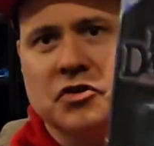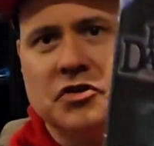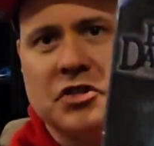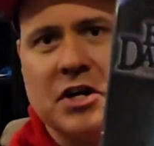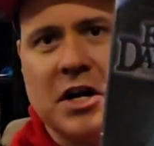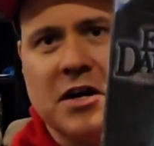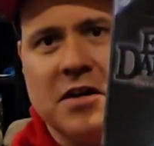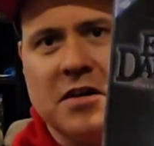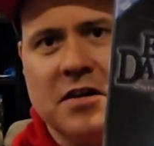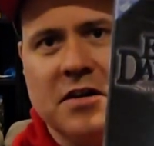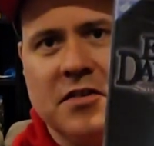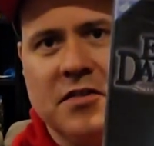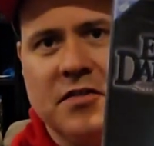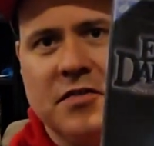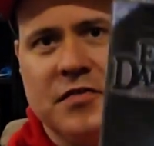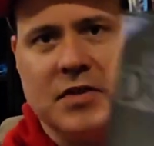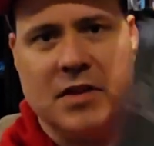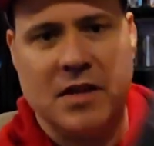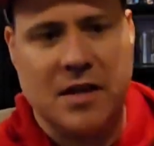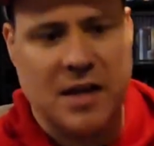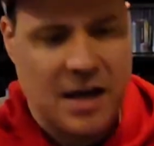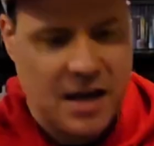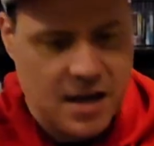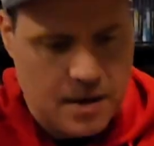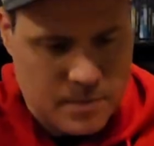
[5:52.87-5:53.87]
Darkness for the
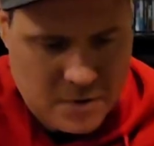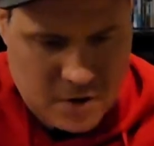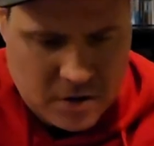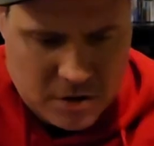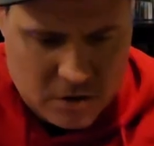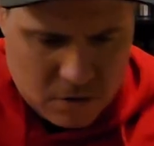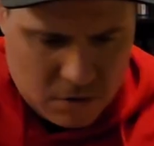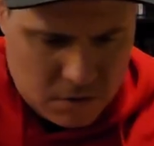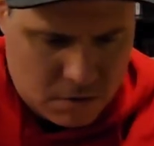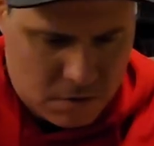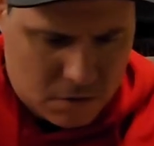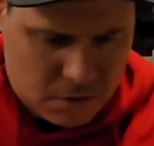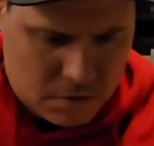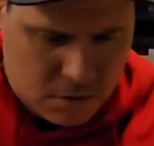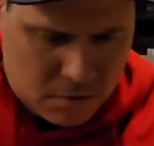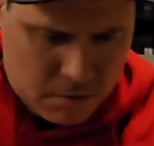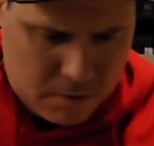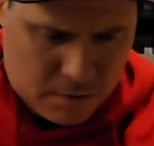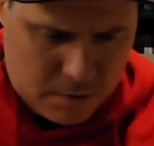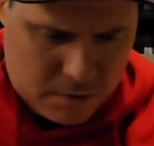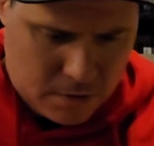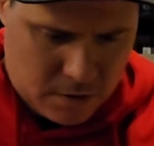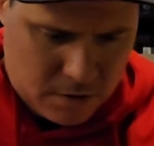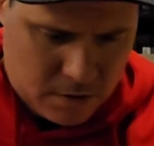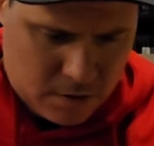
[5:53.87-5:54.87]
GameCube.
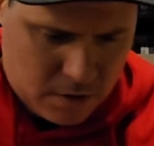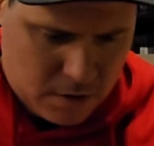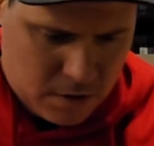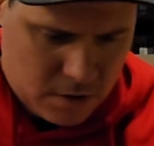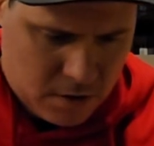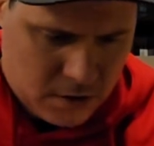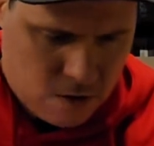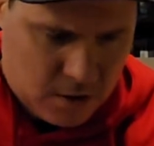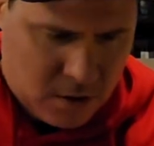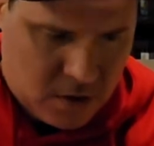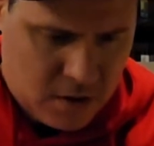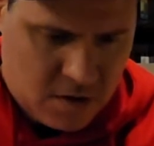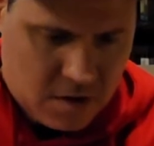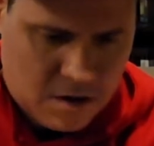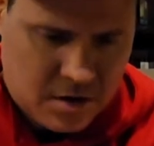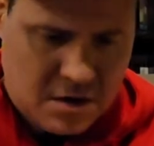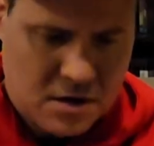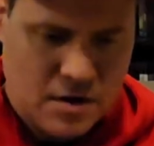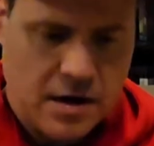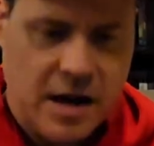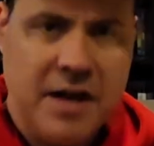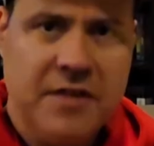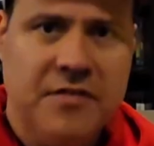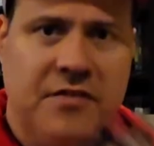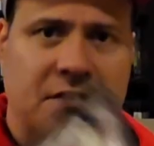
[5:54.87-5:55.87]

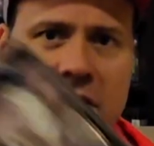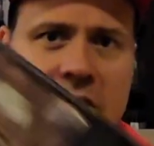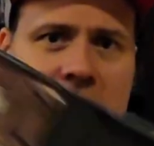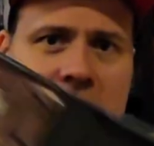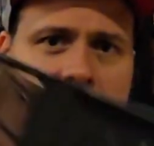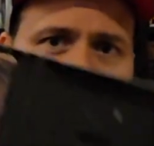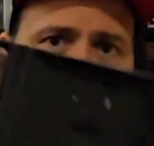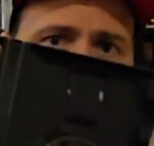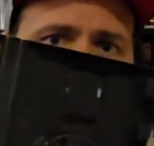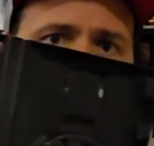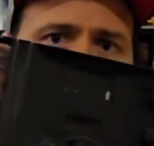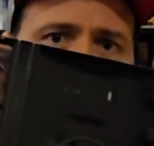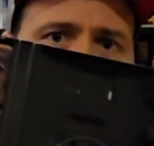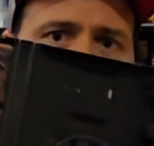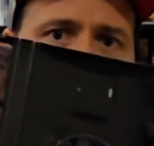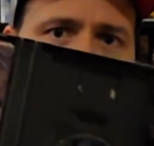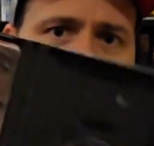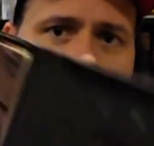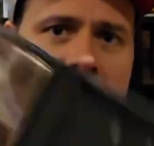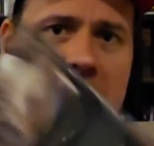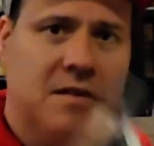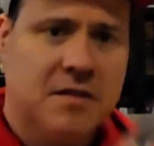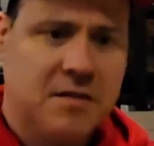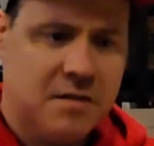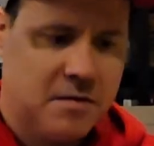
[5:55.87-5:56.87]
Nice and complete.
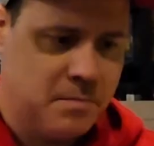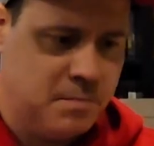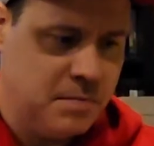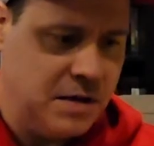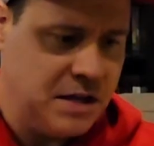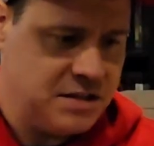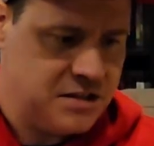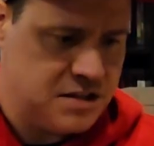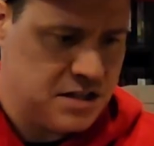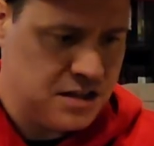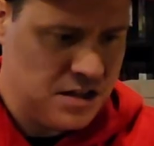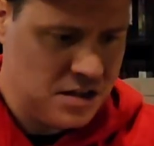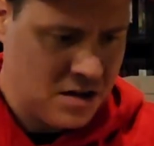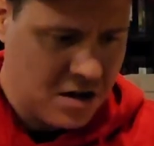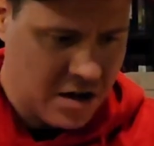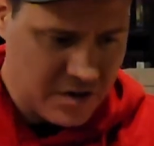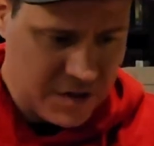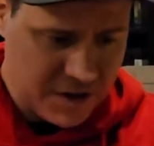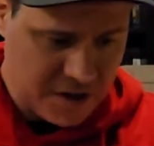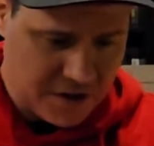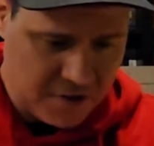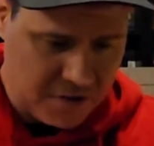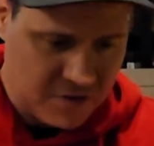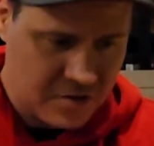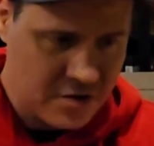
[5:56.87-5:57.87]
Minty, all
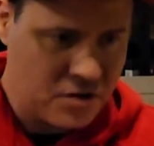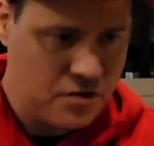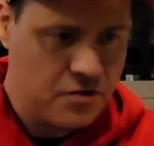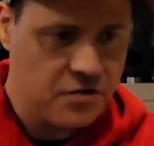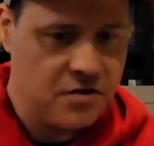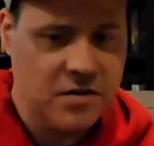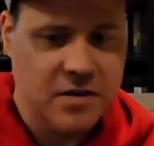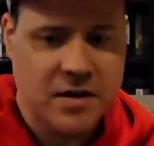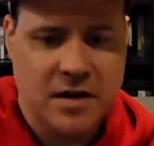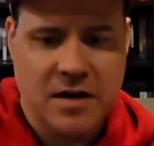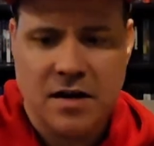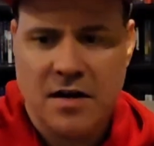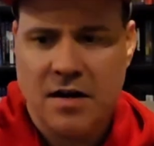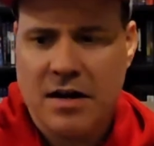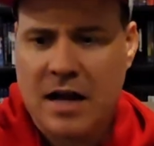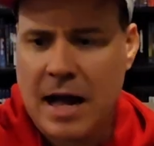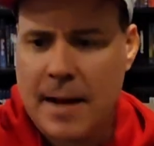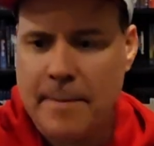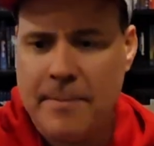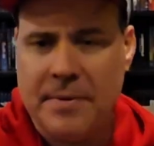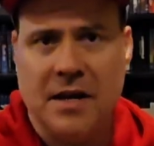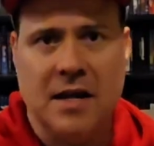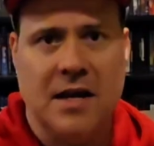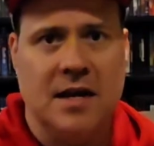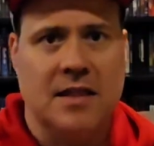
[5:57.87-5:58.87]
the inserts are there.
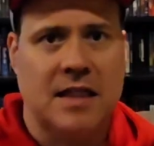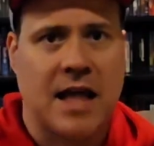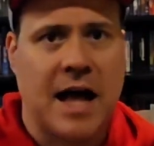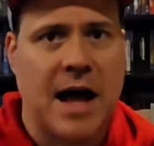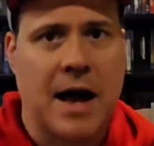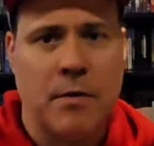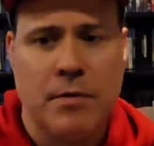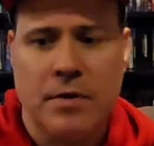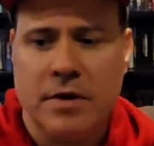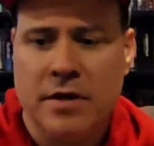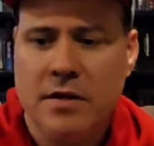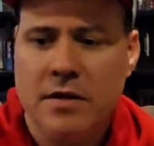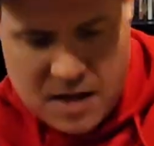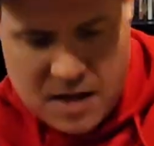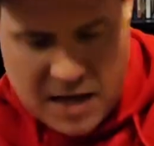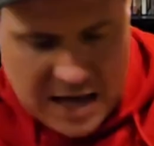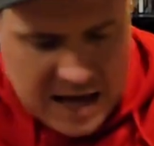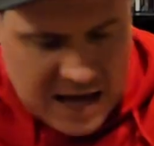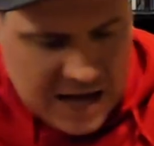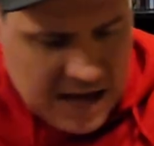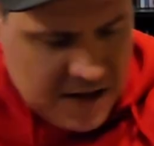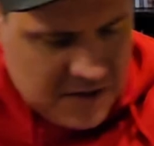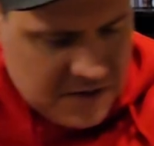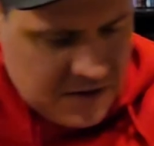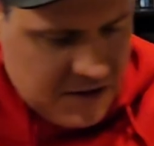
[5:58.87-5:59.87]
Happy to get that one.
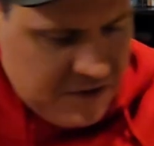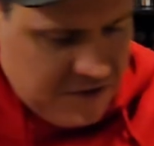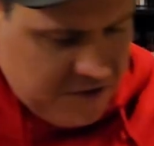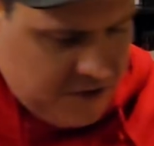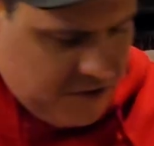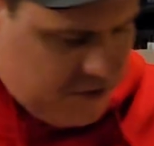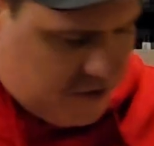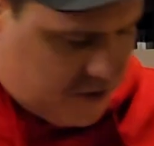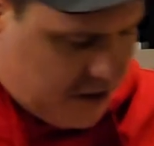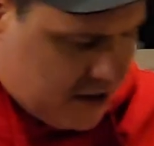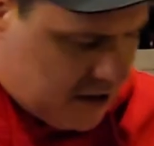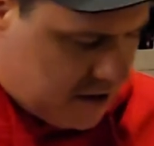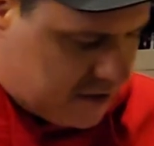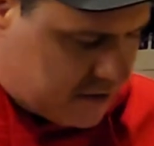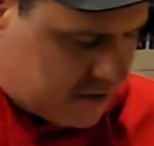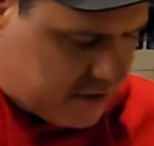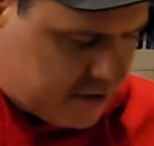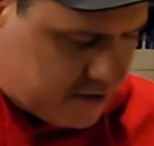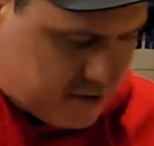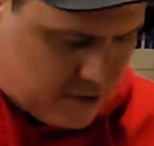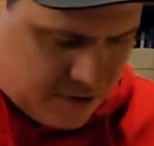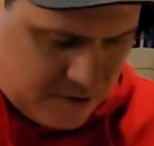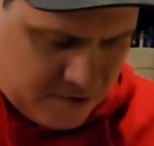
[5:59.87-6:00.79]
And this is it.